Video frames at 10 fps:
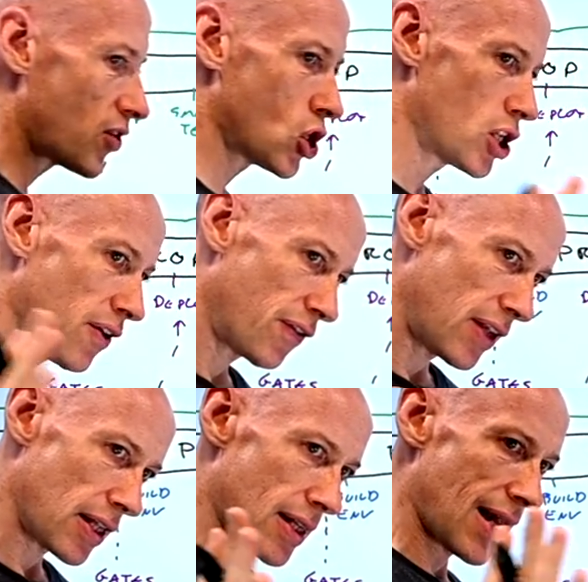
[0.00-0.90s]
we've
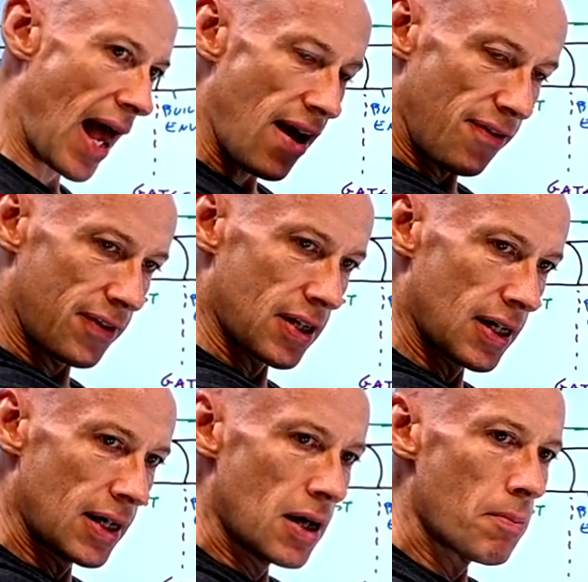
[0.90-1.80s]
shifted left,
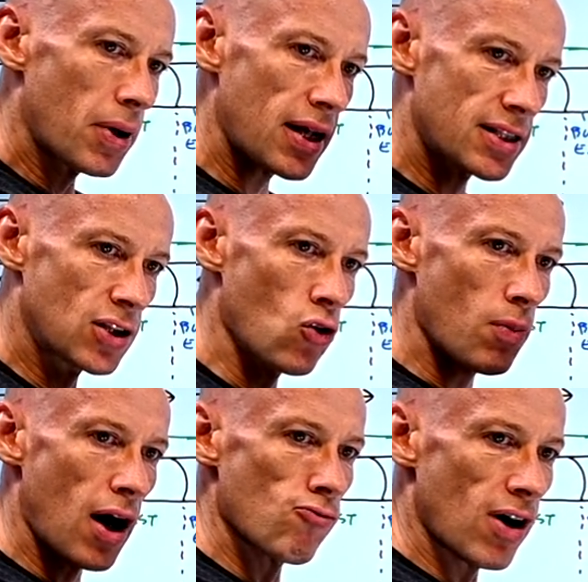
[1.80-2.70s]
but I still
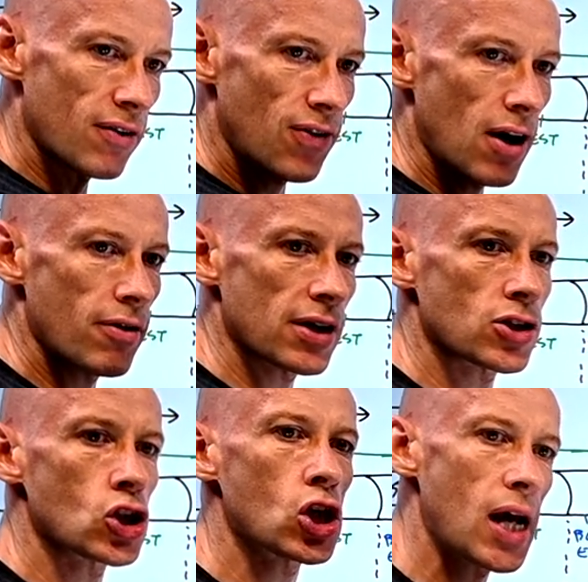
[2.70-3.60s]
might run
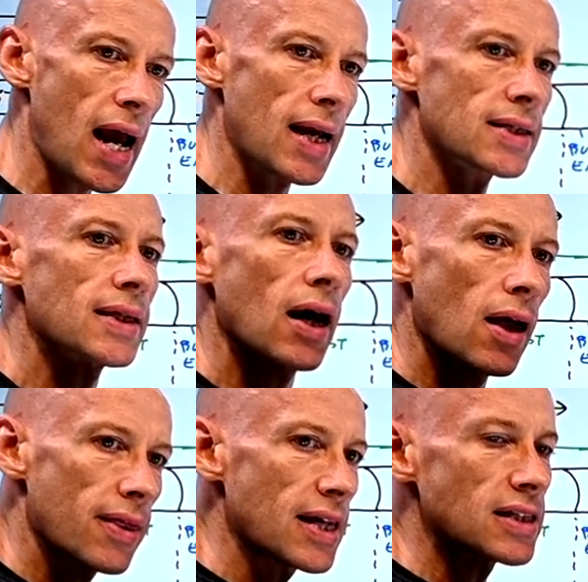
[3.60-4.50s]
various checks
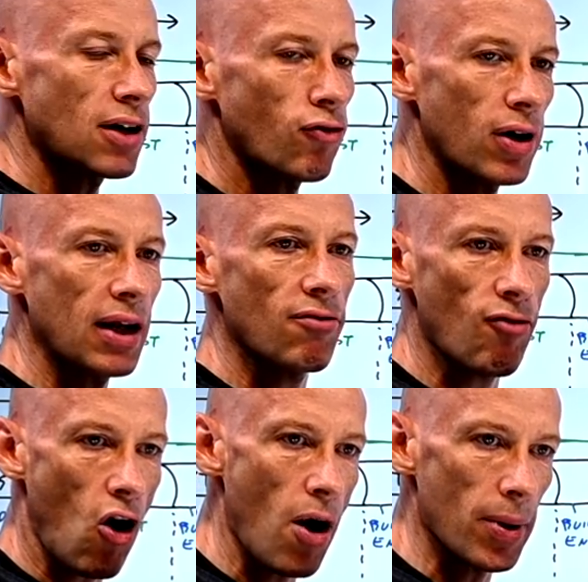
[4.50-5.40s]
at these different
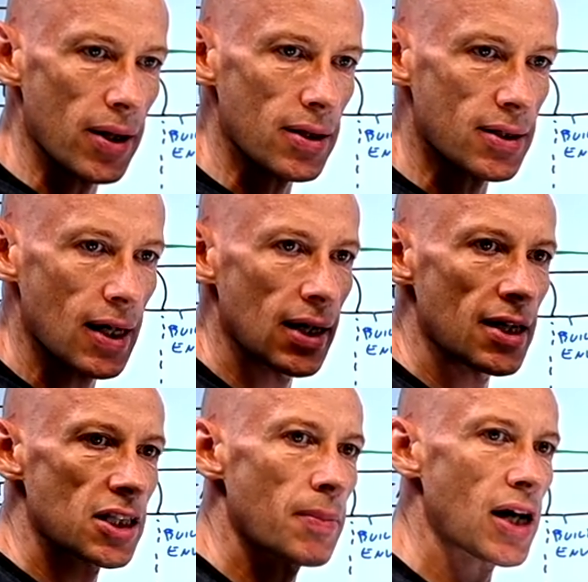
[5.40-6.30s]
environments
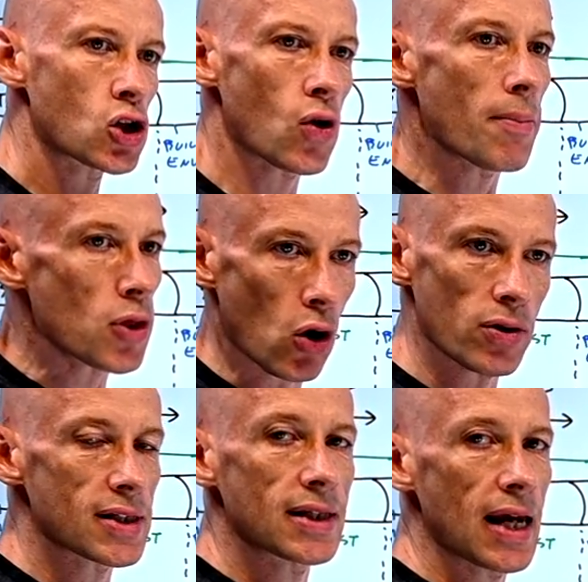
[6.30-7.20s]
to make sure I'm
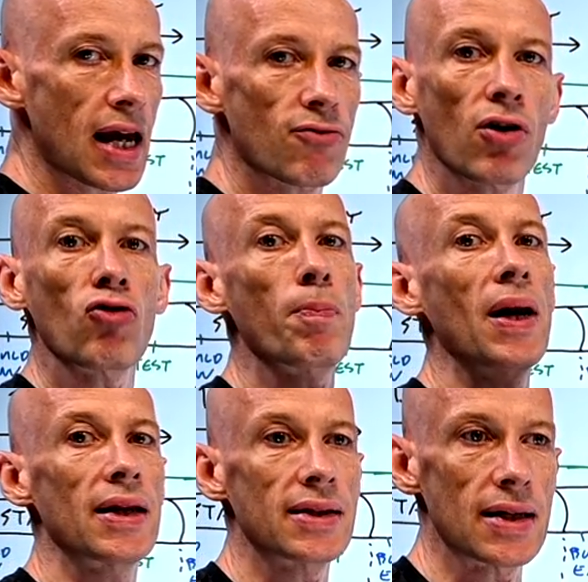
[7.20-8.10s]
not seeing
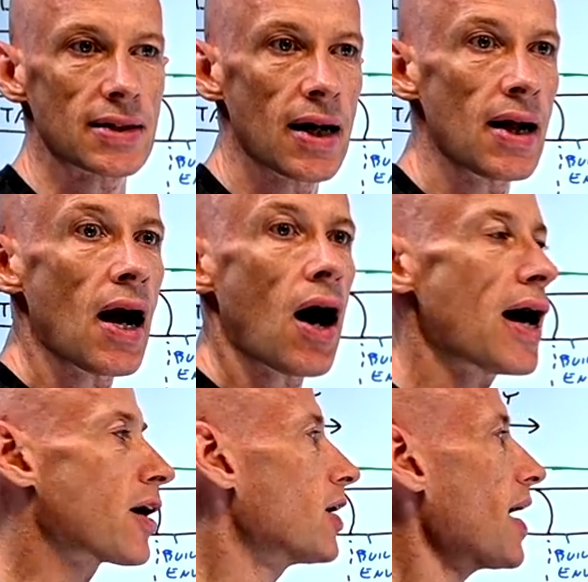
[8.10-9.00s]
vulnerabilities.
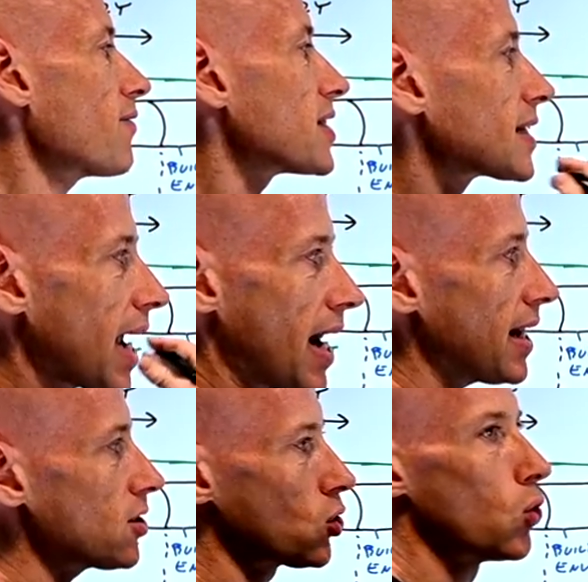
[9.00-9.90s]
I can have
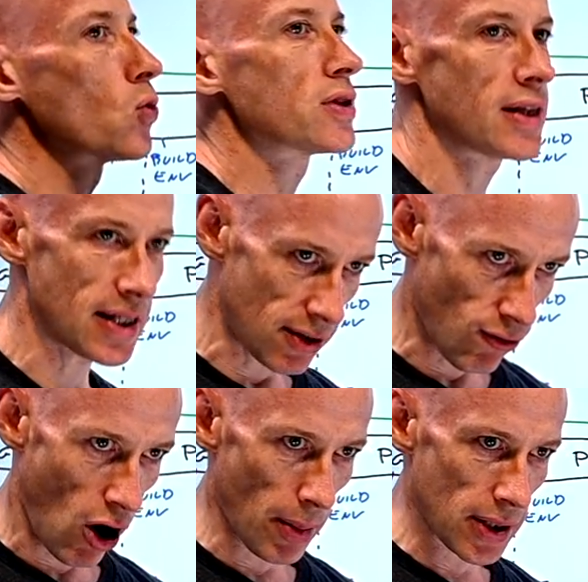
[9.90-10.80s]
scanning tools in these
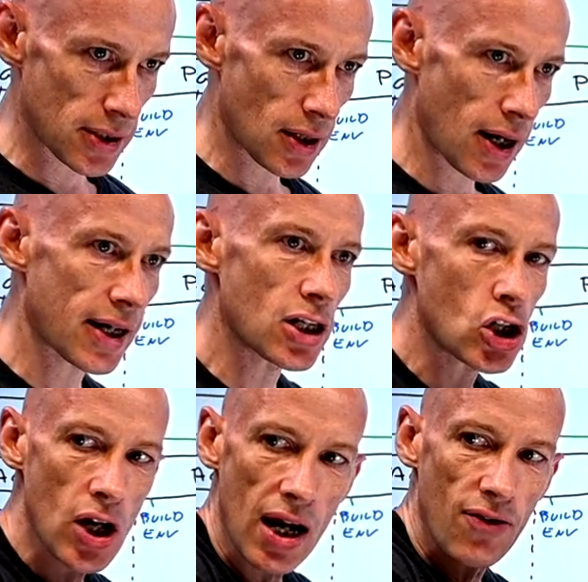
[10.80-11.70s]
environments. I can
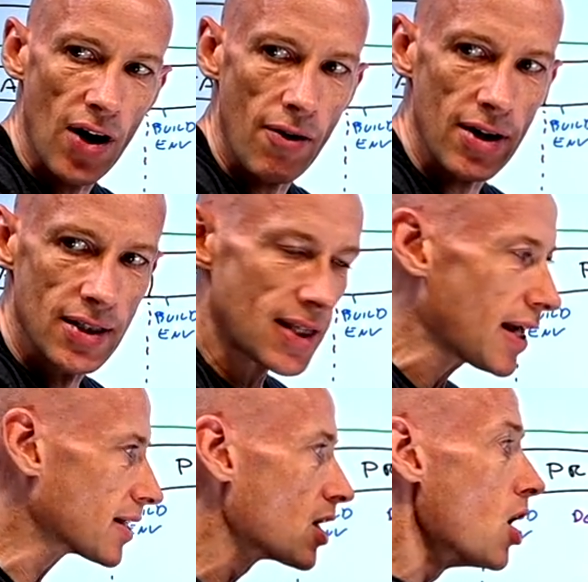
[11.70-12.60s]
check various
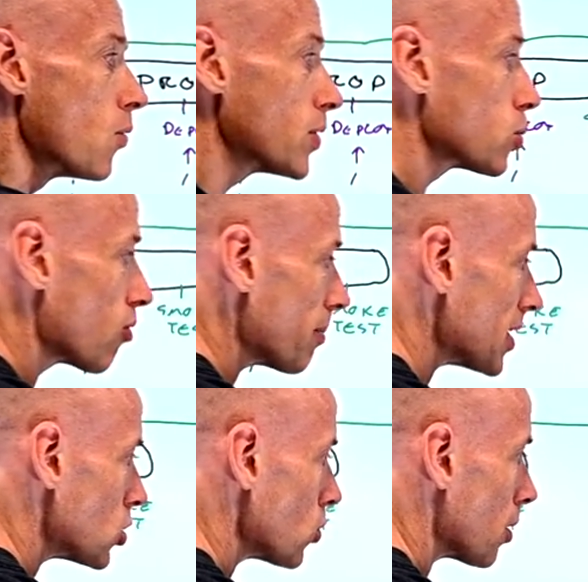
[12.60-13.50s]
things, which will bring me to